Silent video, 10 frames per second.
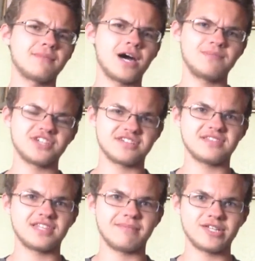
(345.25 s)
objects
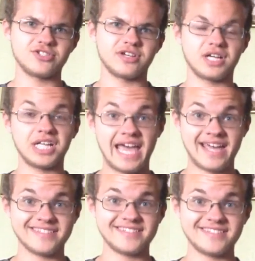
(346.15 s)
that they measure in
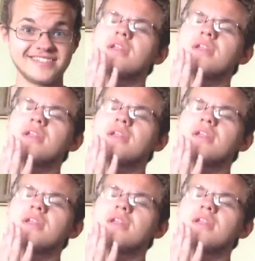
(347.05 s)
class.